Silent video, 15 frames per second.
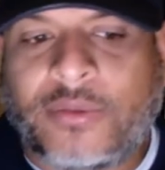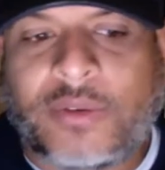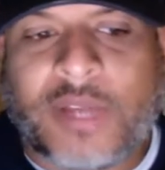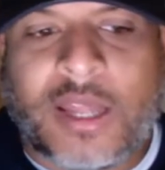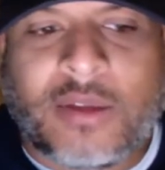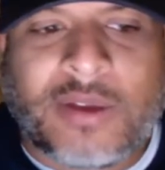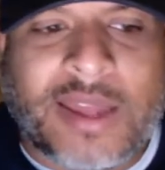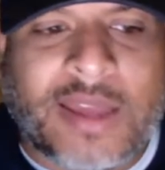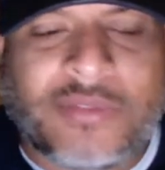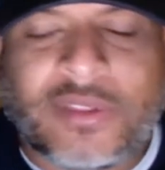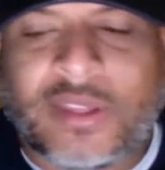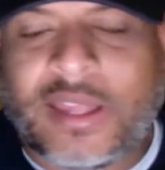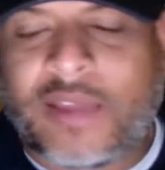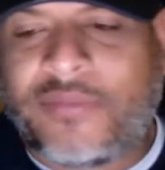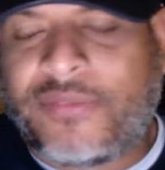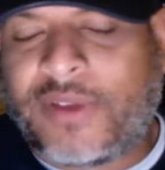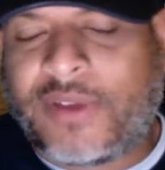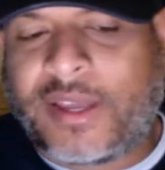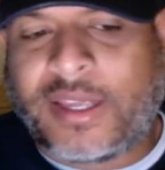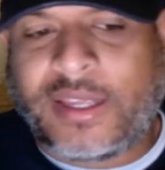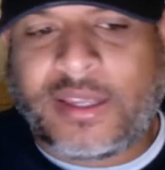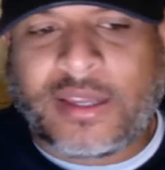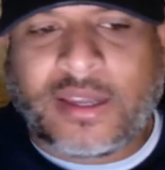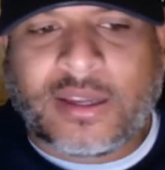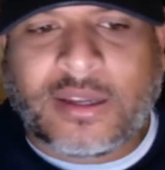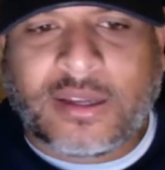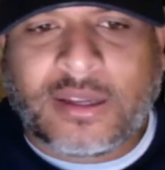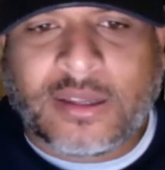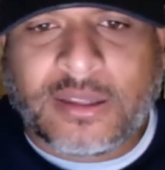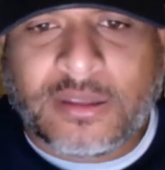Now, after that fight,
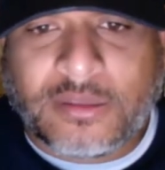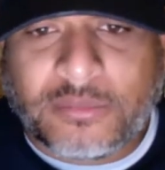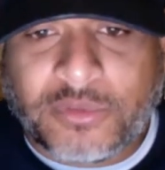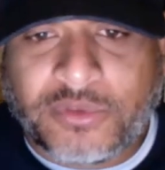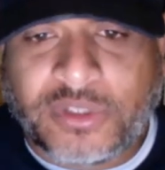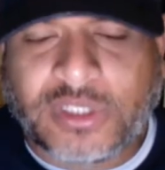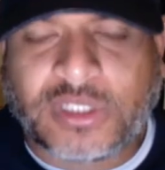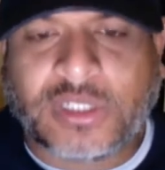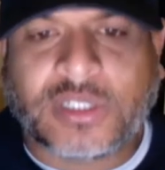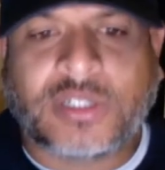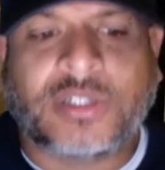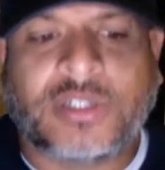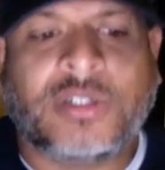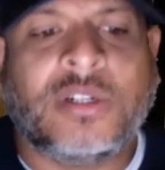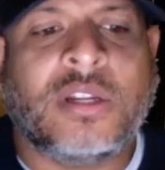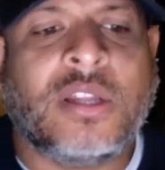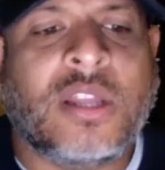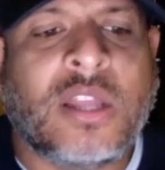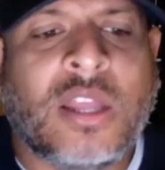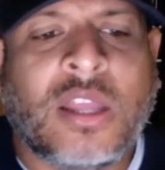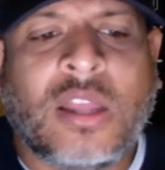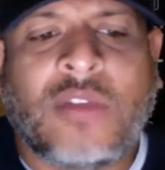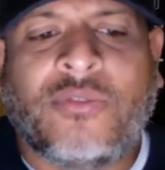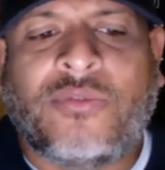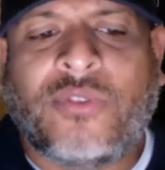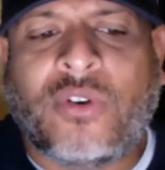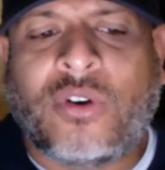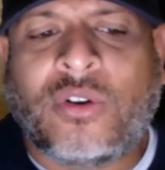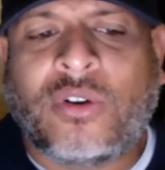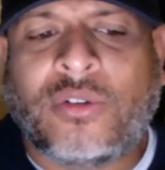Maurice Hooker
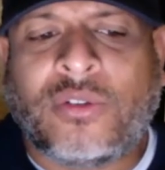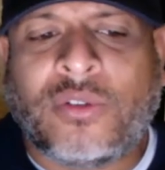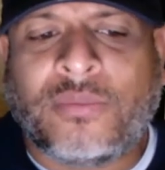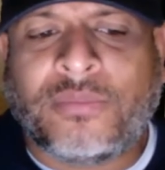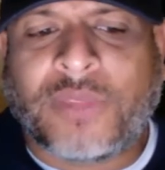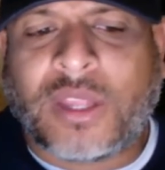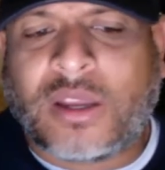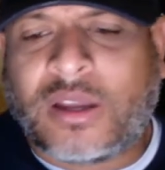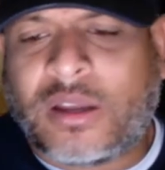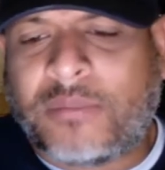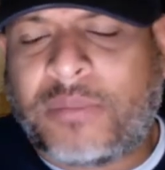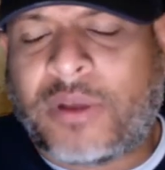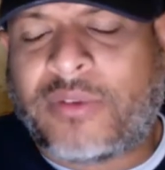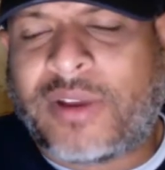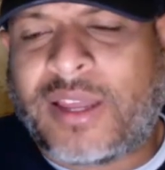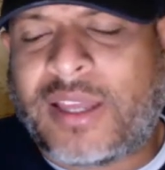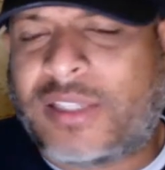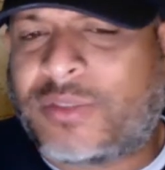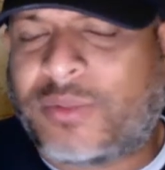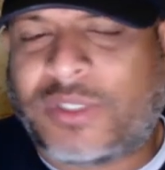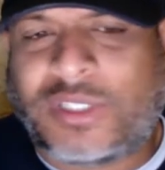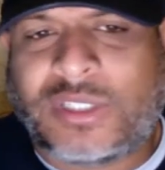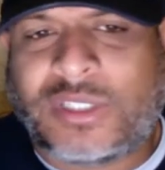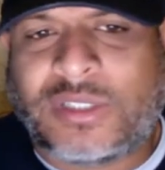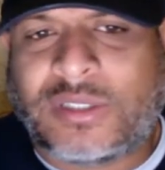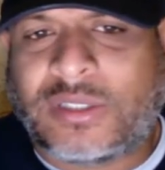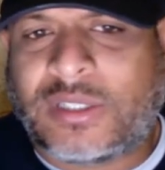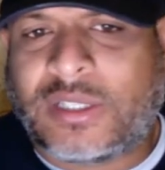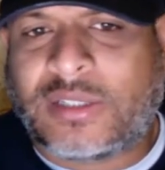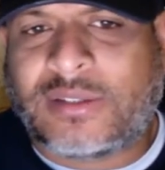fought Perez, which
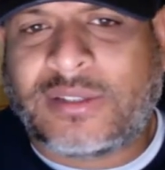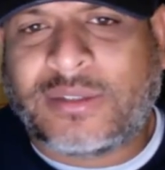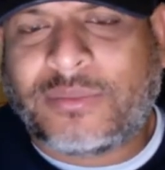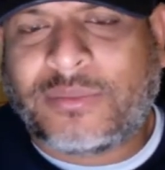it